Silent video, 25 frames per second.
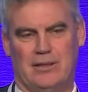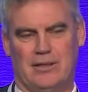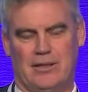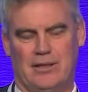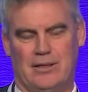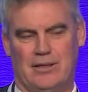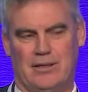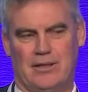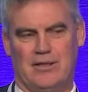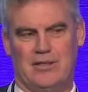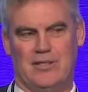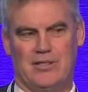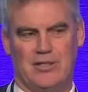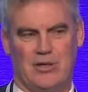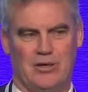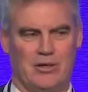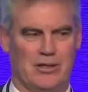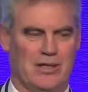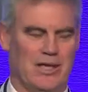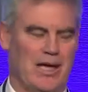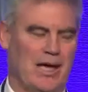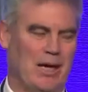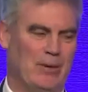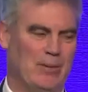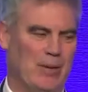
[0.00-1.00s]
It is
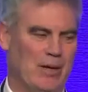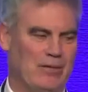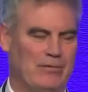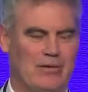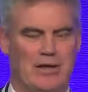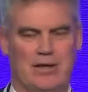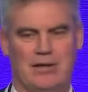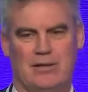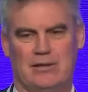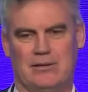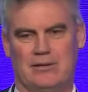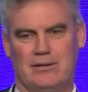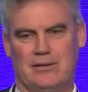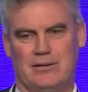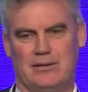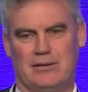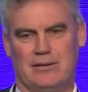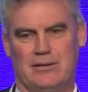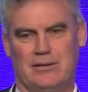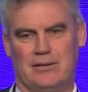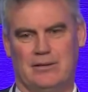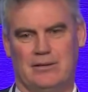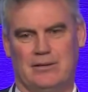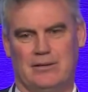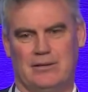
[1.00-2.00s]
not, however,
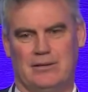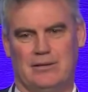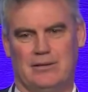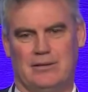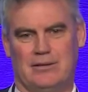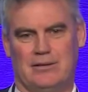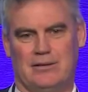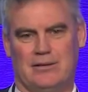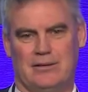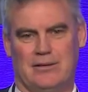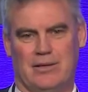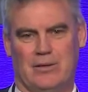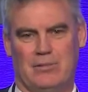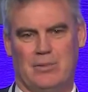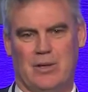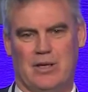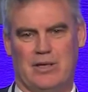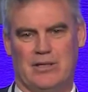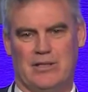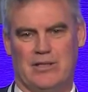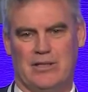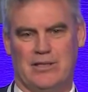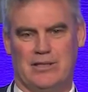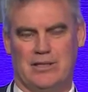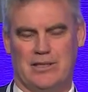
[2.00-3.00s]
the
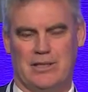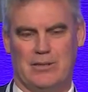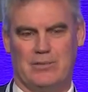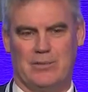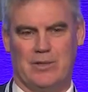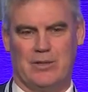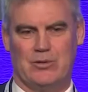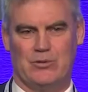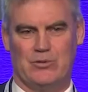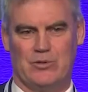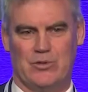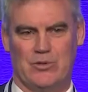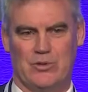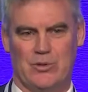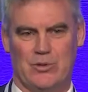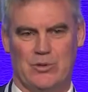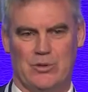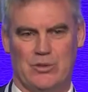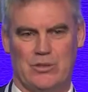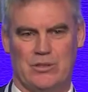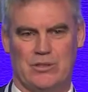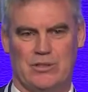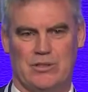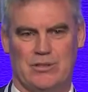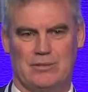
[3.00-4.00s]
ability to commit
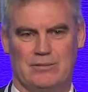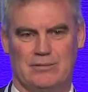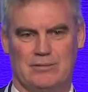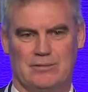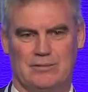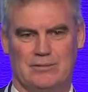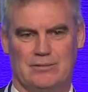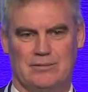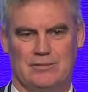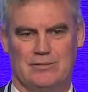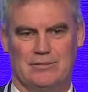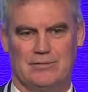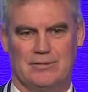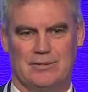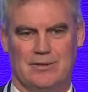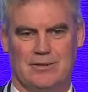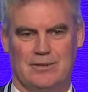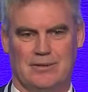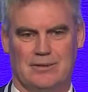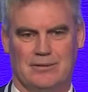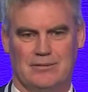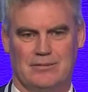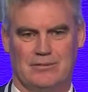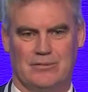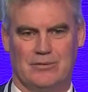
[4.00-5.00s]
resource
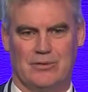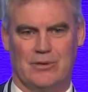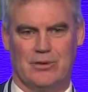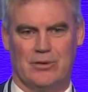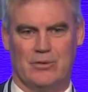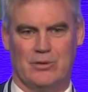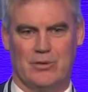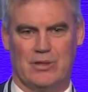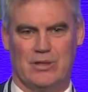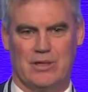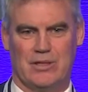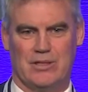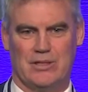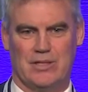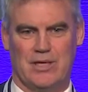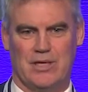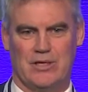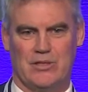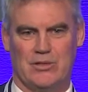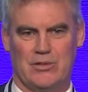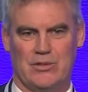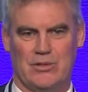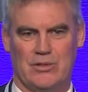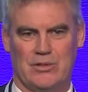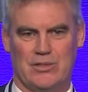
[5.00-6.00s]
for the
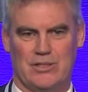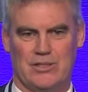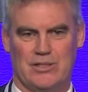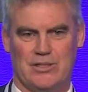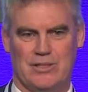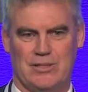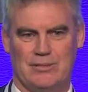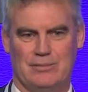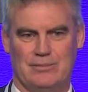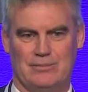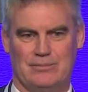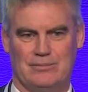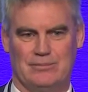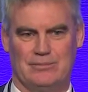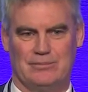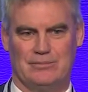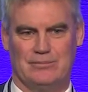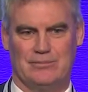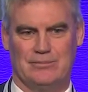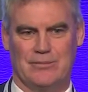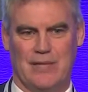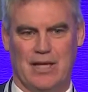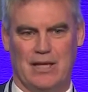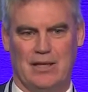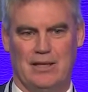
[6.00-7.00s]
organisation or the system.
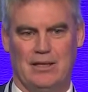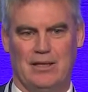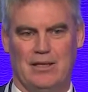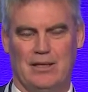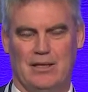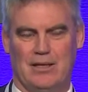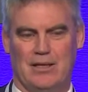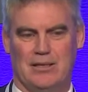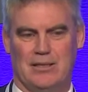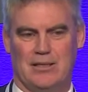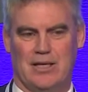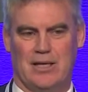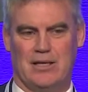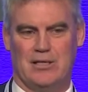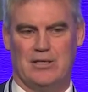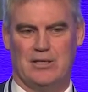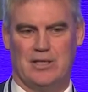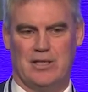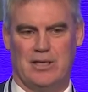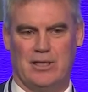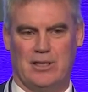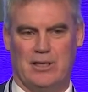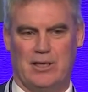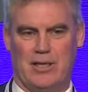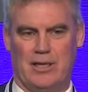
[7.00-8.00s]
It is
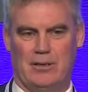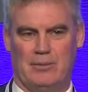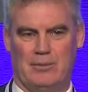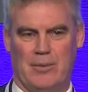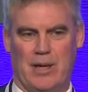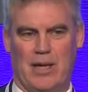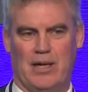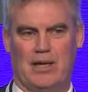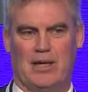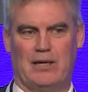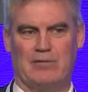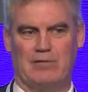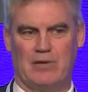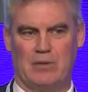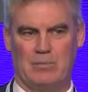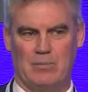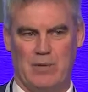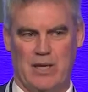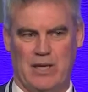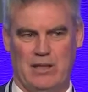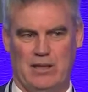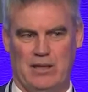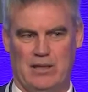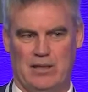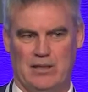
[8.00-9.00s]
actually about giving
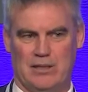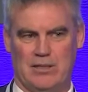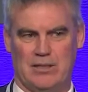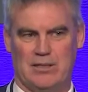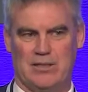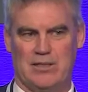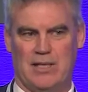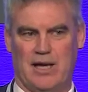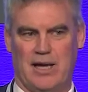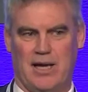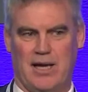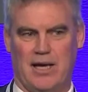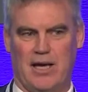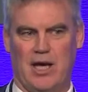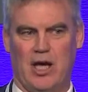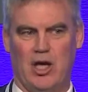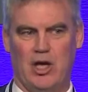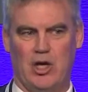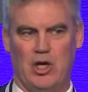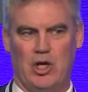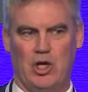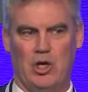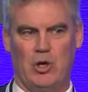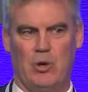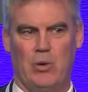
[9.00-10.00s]
meaning to saying,
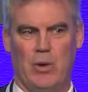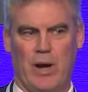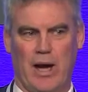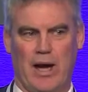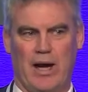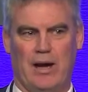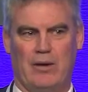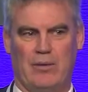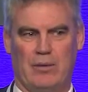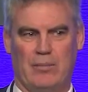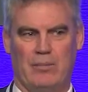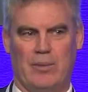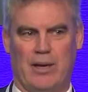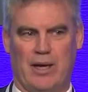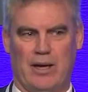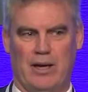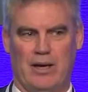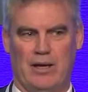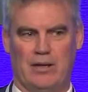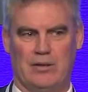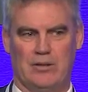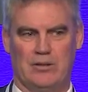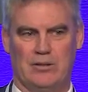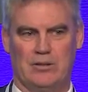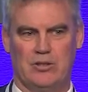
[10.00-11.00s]
you are
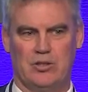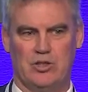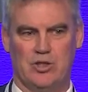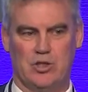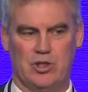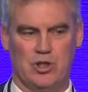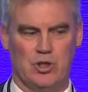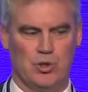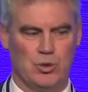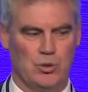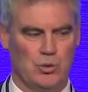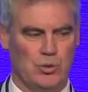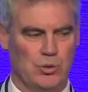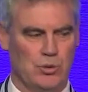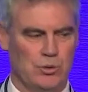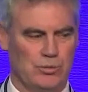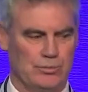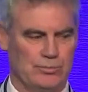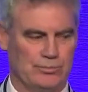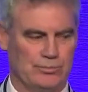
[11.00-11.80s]
empowered to do.